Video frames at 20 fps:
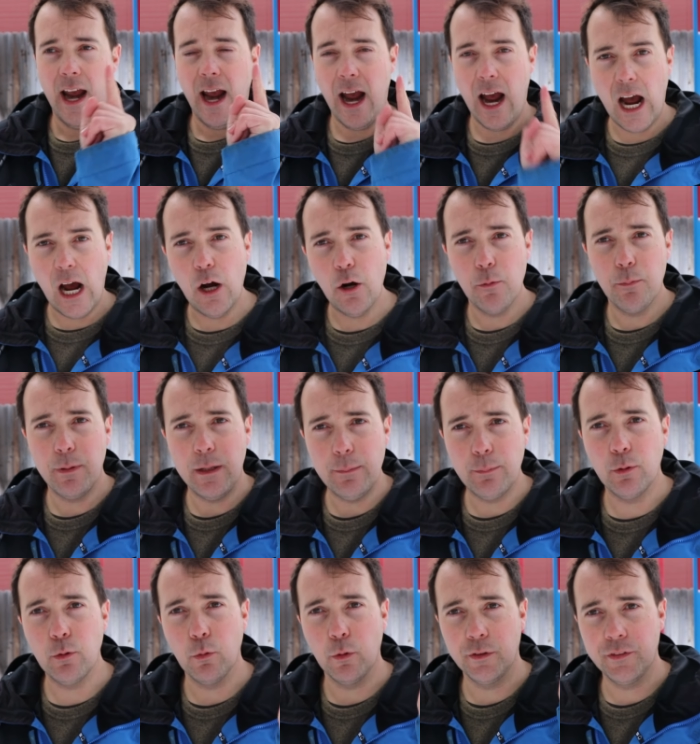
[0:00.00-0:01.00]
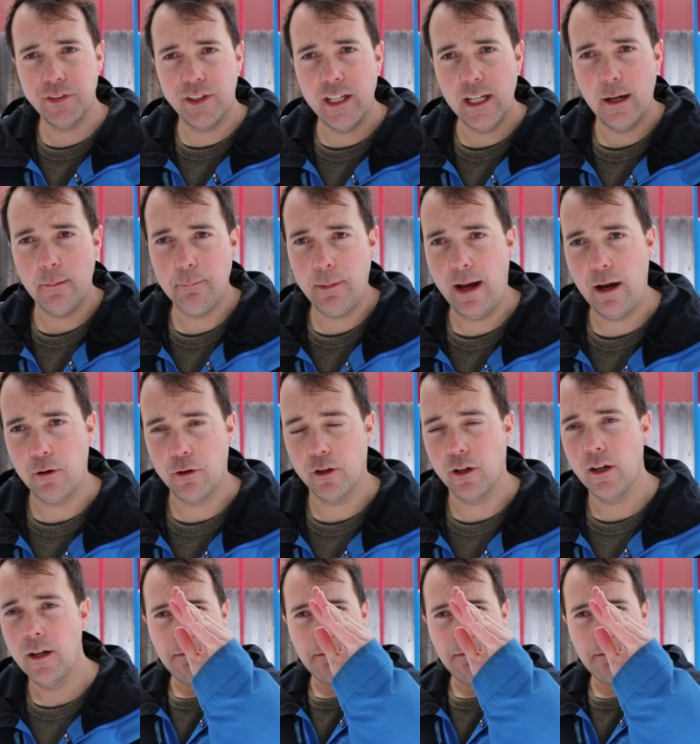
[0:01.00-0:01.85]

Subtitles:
how people will ski on powder.